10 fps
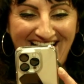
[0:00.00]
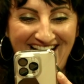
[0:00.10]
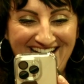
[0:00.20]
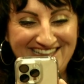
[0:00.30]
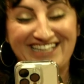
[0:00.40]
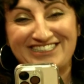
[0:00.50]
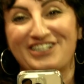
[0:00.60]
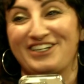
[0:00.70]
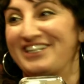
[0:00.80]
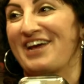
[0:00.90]
That's a
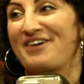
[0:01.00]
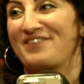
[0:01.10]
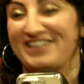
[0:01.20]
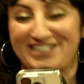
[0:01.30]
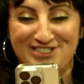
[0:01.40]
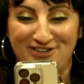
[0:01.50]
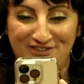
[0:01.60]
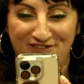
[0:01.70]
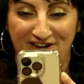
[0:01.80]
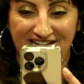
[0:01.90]
good name. I mean, this is
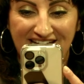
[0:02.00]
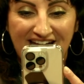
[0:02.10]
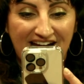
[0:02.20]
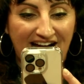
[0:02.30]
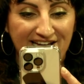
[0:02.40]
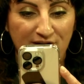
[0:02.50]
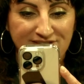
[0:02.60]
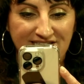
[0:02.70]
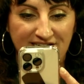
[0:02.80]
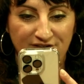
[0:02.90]
already fun. I go
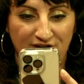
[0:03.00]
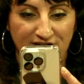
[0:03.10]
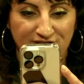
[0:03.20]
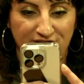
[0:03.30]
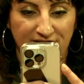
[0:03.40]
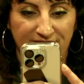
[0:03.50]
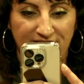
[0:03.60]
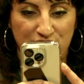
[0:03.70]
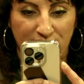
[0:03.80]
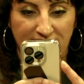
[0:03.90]
and see another doctor.
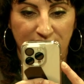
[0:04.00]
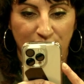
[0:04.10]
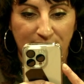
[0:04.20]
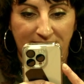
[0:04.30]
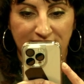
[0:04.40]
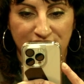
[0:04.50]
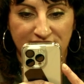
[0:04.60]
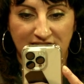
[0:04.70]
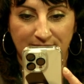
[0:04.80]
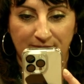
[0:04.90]
They treat it, rebandage it,
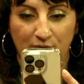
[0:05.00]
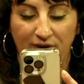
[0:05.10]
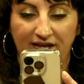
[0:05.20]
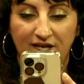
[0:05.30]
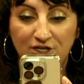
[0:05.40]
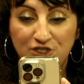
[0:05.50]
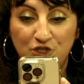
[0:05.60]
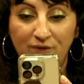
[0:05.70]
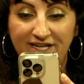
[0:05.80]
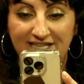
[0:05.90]
and send me on my way.
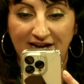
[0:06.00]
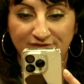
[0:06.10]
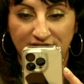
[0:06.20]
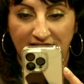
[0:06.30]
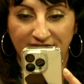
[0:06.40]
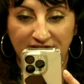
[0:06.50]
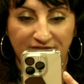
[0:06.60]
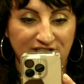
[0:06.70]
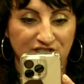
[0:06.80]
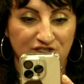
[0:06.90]
2 weeks after that, the
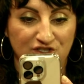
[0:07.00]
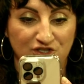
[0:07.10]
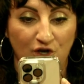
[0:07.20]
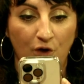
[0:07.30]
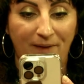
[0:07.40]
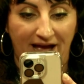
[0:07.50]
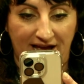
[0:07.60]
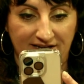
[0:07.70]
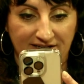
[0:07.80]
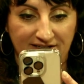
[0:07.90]
infection is so
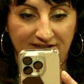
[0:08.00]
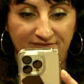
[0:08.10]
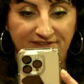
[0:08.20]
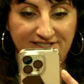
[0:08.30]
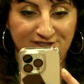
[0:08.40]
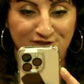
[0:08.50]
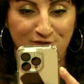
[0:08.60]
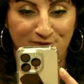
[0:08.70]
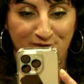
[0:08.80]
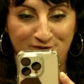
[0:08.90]
bad. This is a
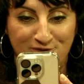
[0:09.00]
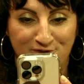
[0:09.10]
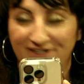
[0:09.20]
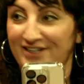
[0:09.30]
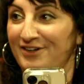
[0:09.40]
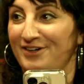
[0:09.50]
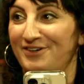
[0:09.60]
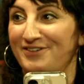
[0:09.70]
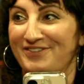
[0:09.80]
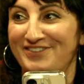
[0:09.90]
super gross story. Uh-oh.